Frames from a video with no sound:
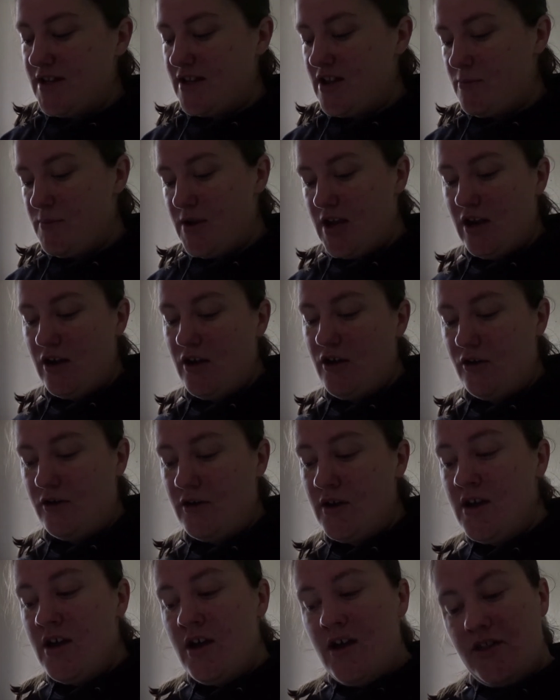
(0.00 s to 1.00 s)
coming along?
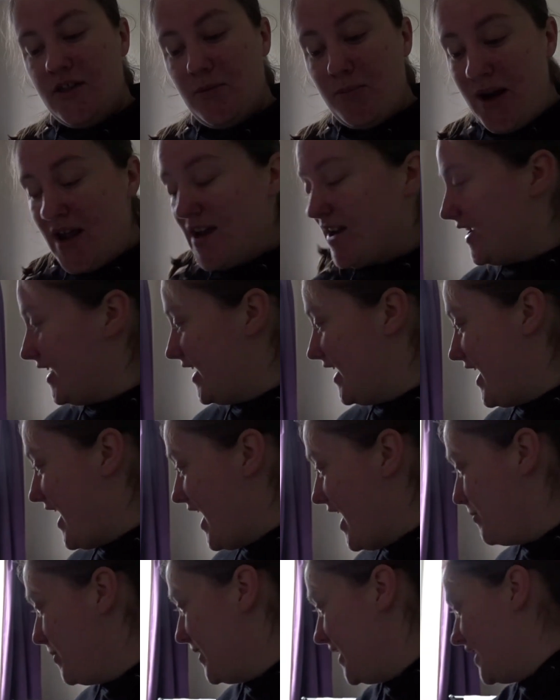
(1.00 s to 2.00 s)
The blanket
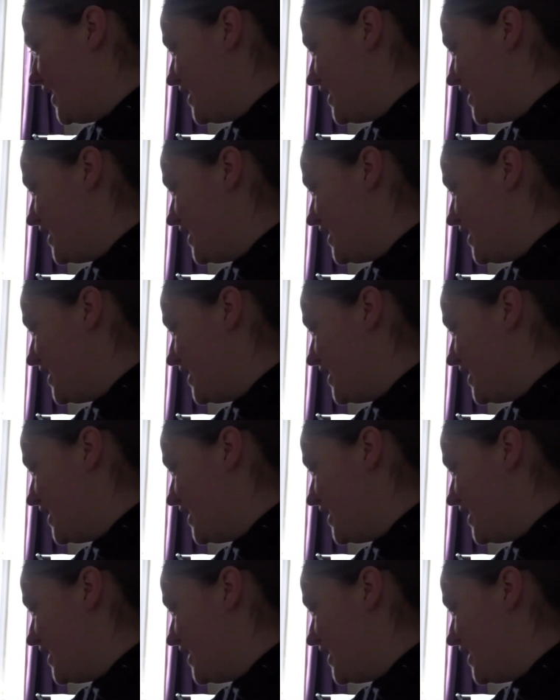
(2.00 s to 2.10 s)
Abby